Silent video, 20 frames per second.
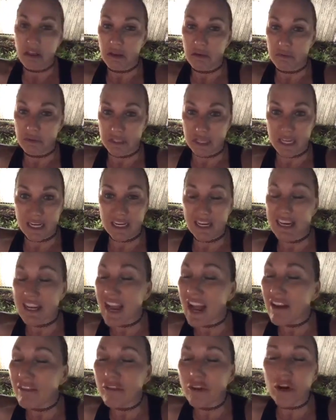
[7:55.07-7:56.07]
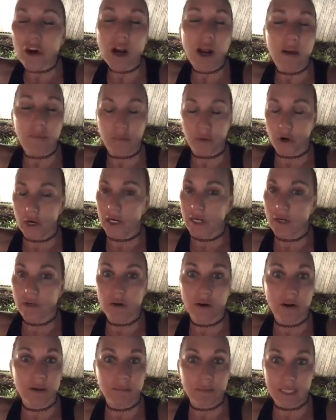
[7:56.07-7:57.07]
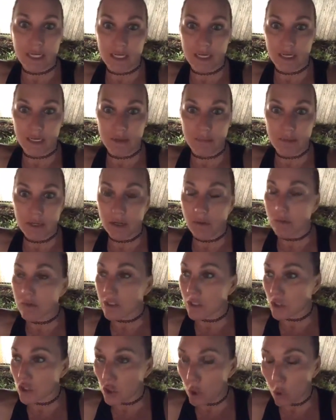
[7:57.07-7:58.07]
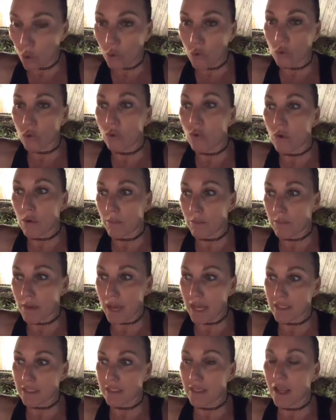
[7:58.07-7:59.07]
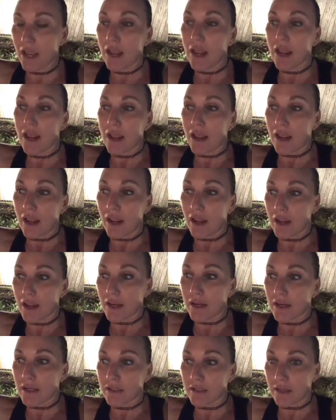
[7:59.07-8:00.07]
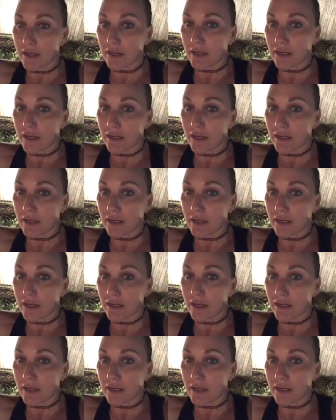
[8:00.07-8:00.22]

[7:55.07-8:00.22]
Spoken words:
It was like never upgraded or updated. I mean, it was a total mess. And